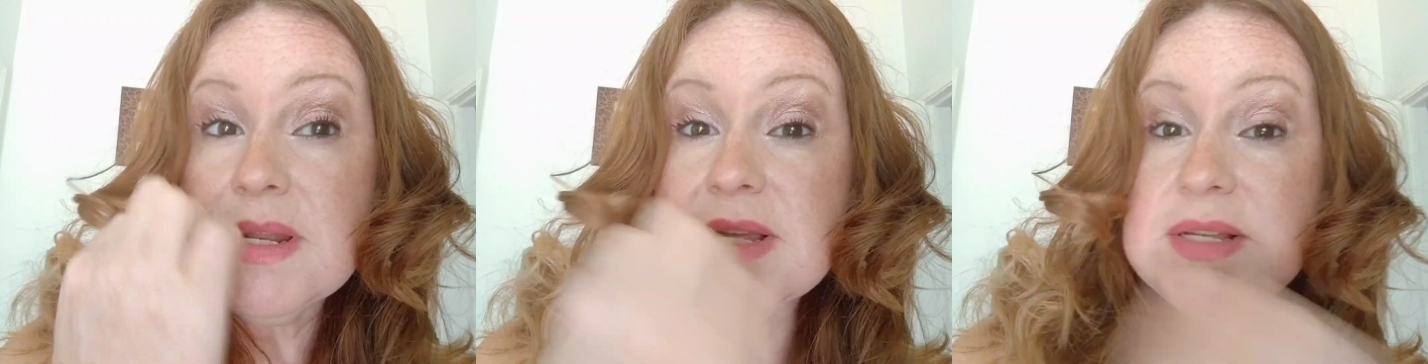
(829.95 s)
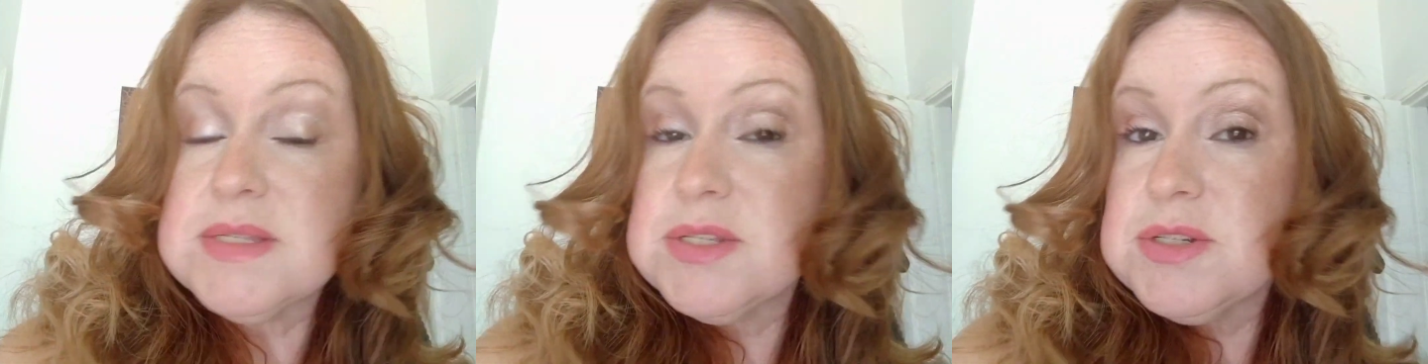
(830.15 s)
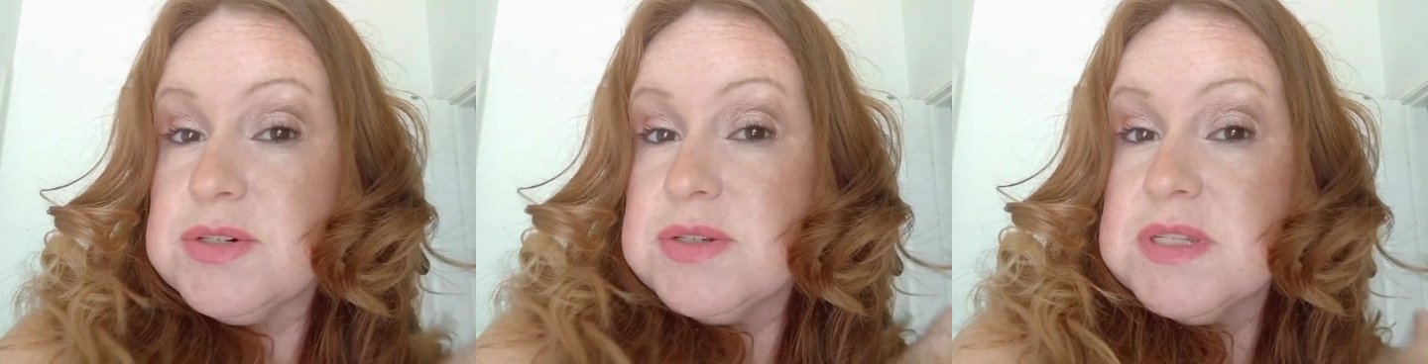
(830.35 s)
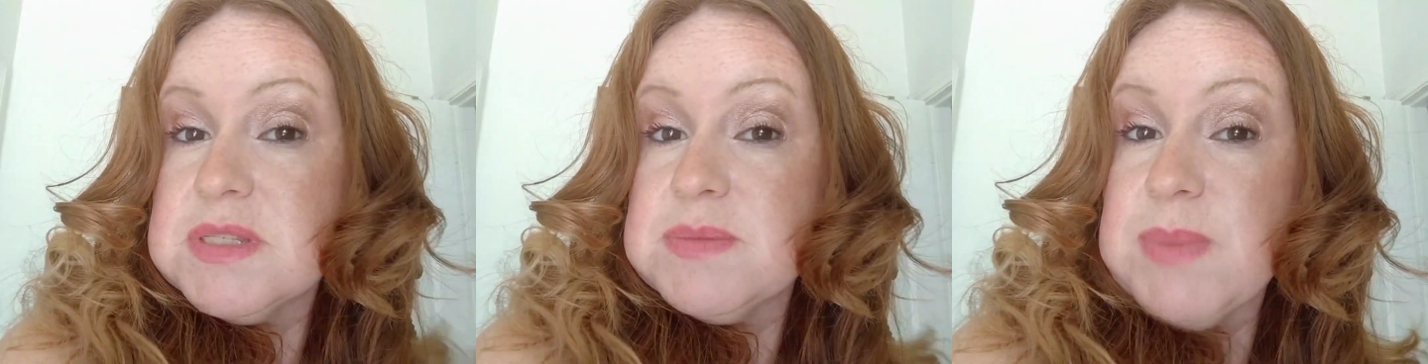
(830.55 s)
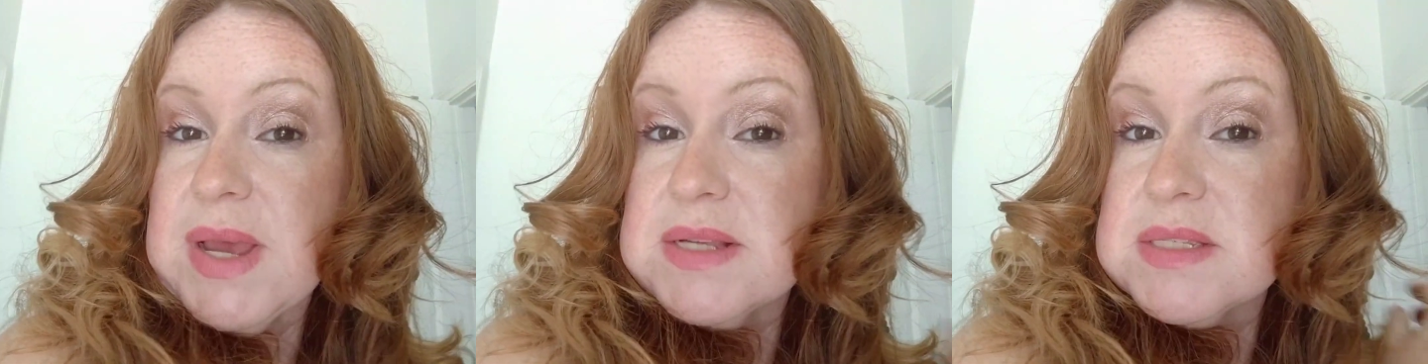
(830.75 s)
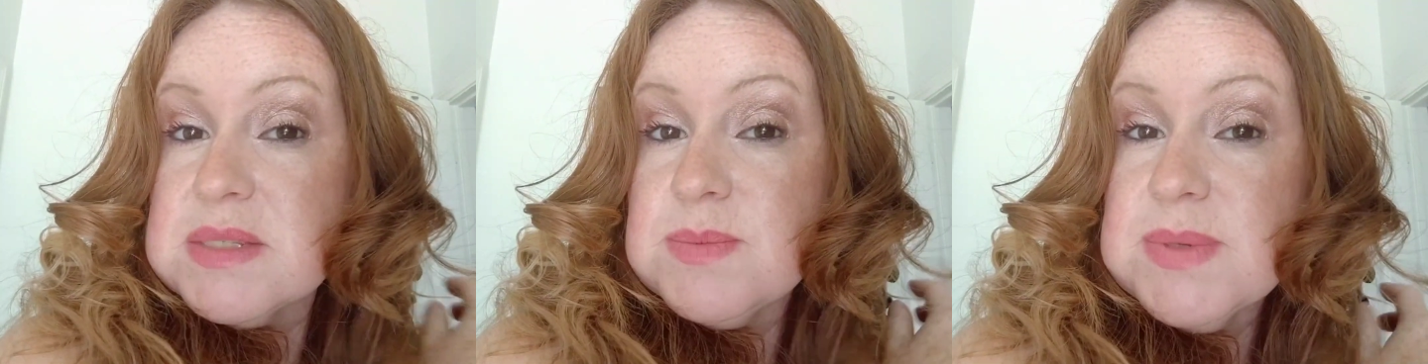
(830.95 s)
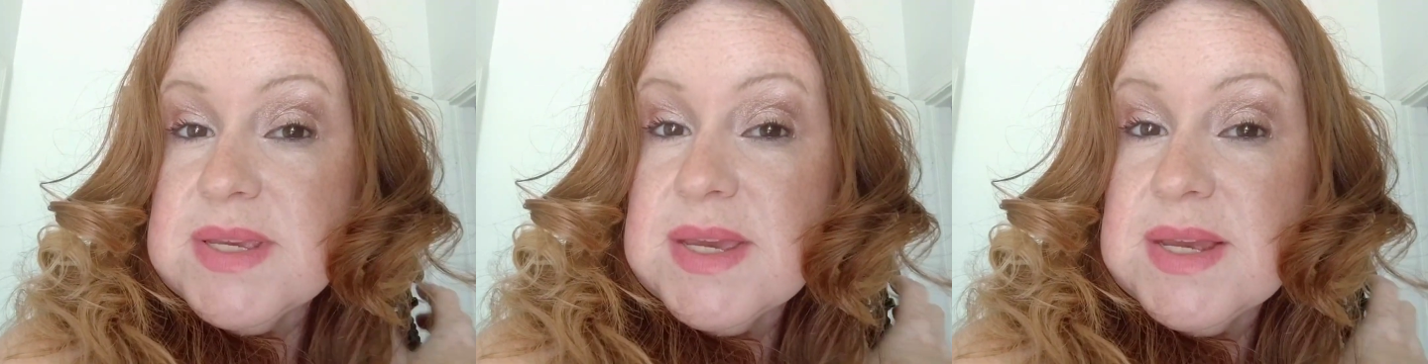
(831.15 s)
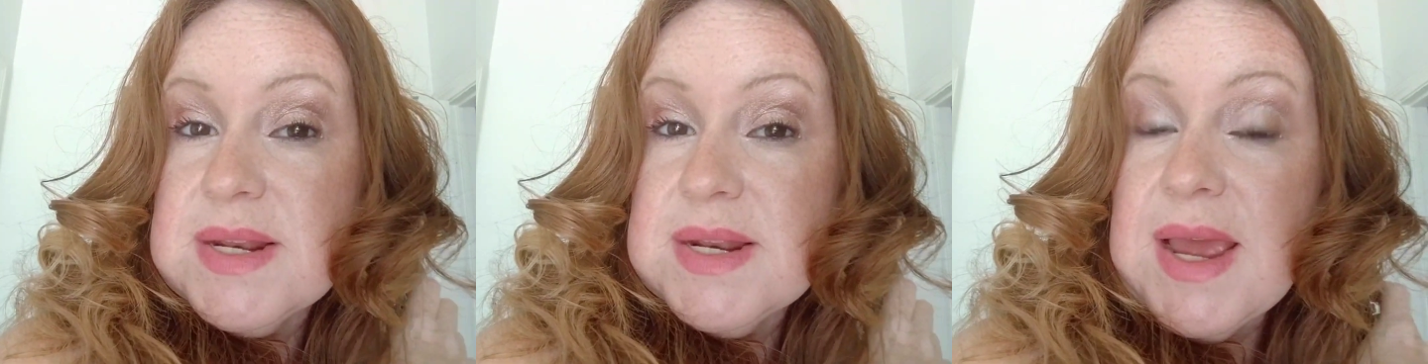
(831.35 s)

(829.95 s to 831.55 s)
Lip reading: Easter this past weekend,